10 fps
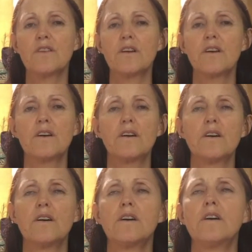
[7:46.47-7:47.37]

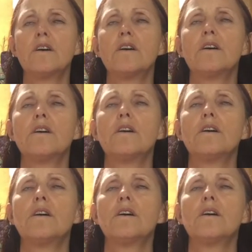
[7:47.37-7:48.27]

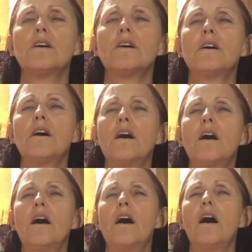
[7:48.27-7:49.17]

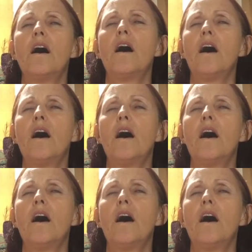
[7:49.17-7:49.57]
No one is speaking in this clip.